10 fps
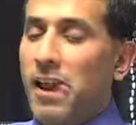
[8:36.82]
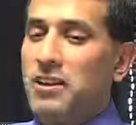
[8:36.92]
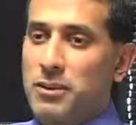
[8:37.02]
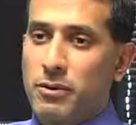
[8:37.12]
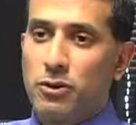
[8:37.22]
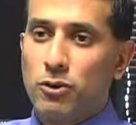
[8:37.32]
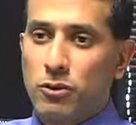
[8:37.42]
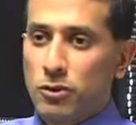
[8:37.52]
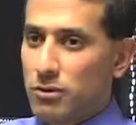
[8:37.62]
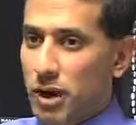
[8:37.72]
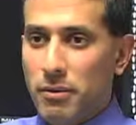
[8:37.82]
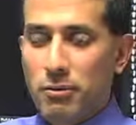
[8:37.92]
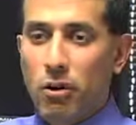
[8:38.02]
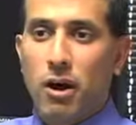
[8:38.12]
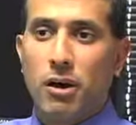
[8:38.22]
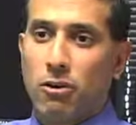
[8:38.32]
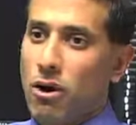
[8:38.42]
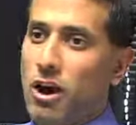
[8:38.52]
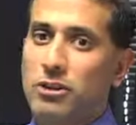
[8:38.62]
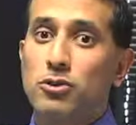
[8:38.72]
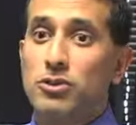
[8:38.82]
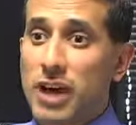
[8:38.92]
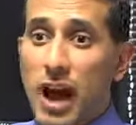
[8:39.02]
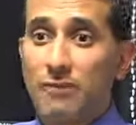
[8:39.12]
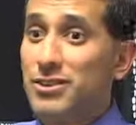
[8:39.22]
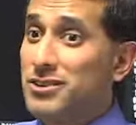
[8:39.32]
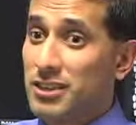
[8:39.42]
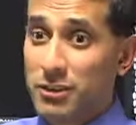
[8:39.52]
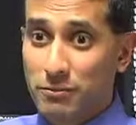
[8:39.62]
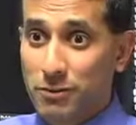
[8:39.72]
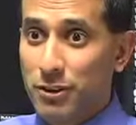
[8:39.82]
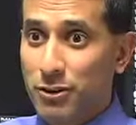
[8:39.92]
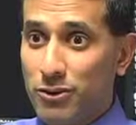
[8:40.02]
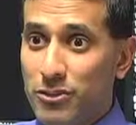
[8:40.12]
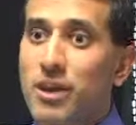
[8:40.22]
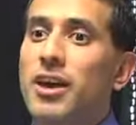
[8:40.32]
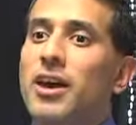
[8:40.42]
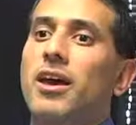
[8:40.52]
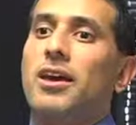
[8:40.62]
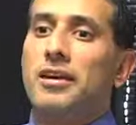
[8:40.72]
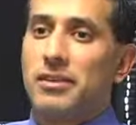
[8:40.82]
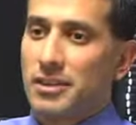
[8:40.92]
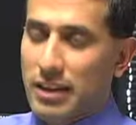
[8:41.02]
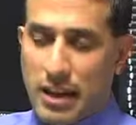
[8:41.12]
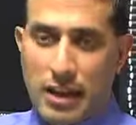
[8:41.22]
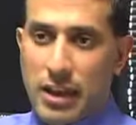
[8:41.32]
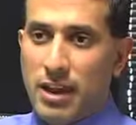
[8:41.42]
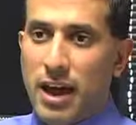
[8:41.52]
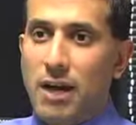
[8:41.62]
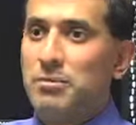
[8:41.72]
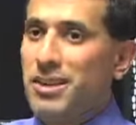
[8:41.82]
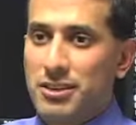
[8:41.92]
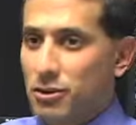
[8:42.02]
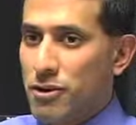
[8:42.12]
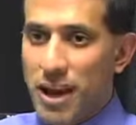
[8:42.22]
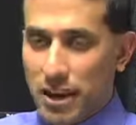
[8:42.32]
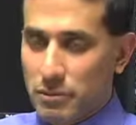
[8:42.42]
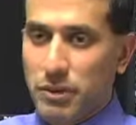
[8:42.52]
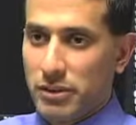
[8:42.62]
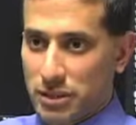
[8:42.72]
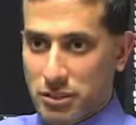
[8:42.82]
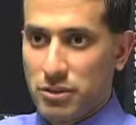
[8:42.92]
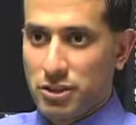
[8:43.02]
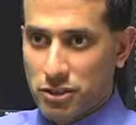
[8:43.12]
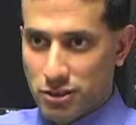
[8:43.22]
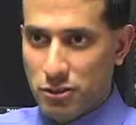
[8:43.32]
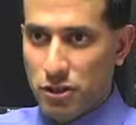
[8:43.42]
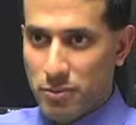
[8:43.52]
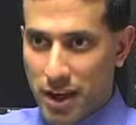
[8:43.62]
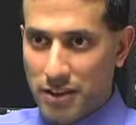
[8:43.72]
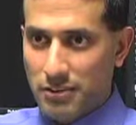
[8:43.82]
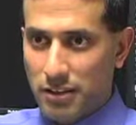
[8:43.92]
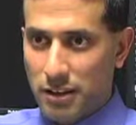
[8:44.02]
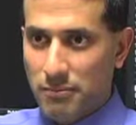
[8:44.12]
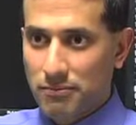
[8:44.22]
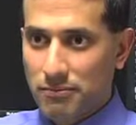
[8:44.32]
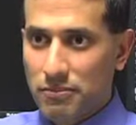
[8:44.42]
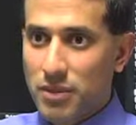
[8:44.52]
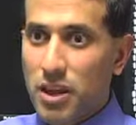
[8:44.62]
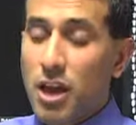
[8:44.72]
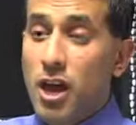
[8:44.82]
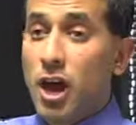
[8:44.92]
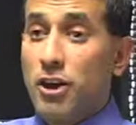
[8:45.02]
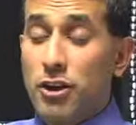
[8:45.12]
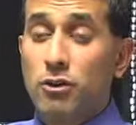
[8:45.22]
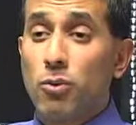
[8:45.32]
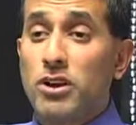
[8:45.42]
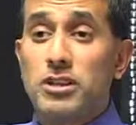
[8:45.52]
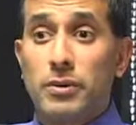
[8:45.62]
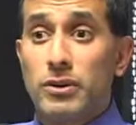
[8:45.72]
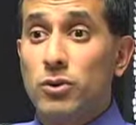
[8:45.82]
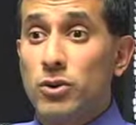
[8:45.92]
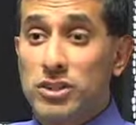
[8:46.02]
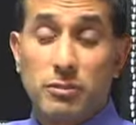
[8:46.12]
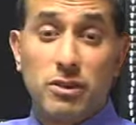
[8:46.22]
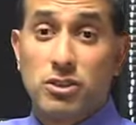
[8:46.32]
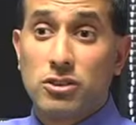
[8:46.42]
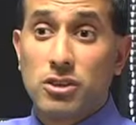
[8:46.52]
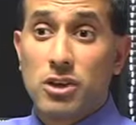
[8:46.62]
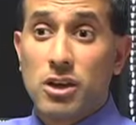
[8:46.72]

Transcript: Someone who you come across who's obviously confused cannot, because they're not going to be able to exhibit decisional capacity. Another one is someone who exhibits